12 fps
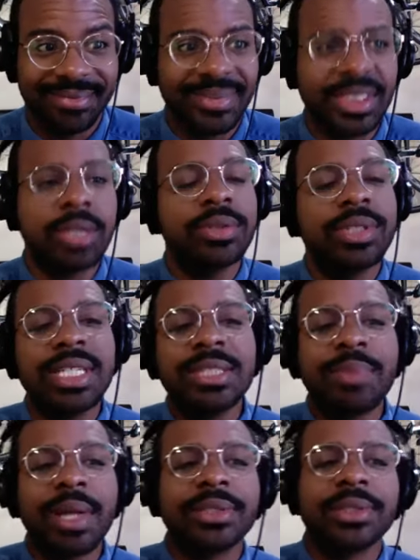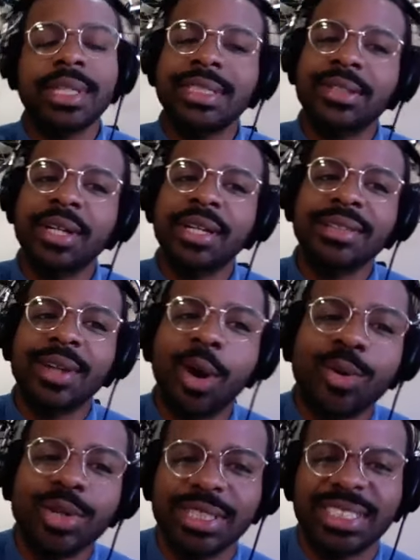So these metro it's there to
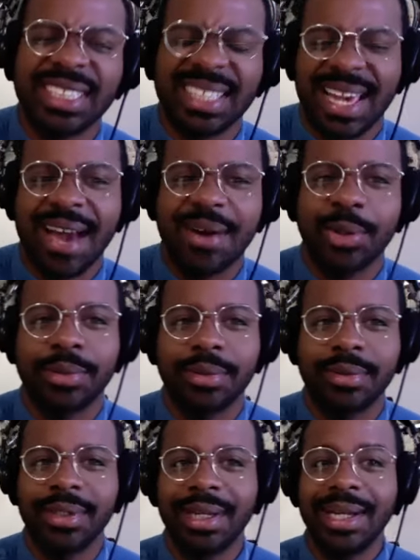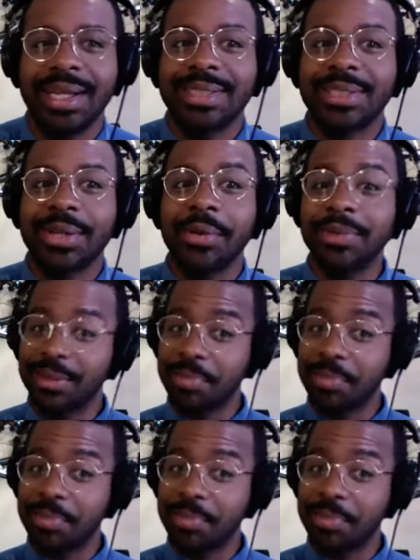hold us accountable. So the